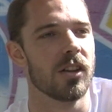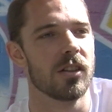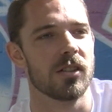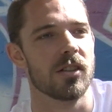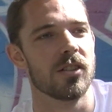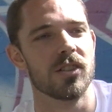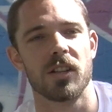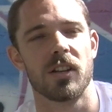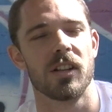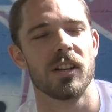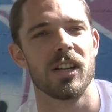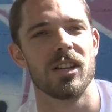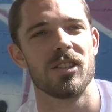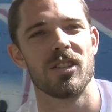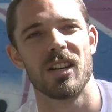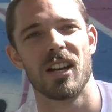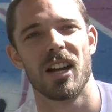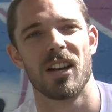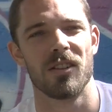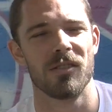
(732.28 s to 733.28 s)
this is going to lead
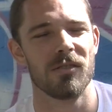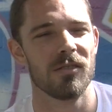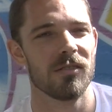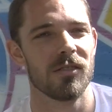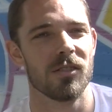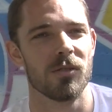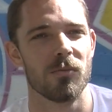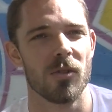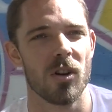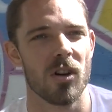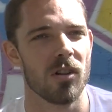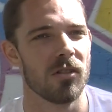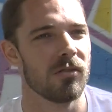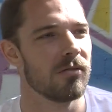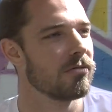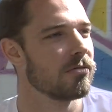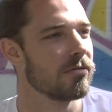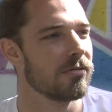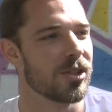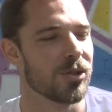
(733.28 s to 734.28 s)
you down the wrong
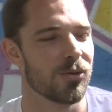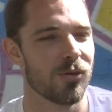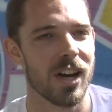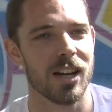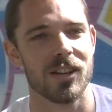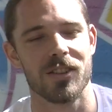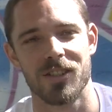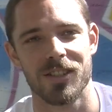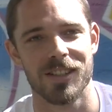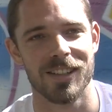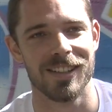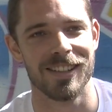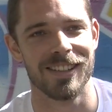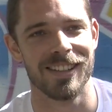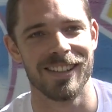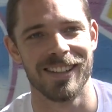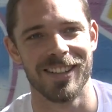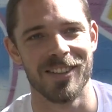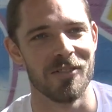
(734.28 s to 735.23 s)
direction,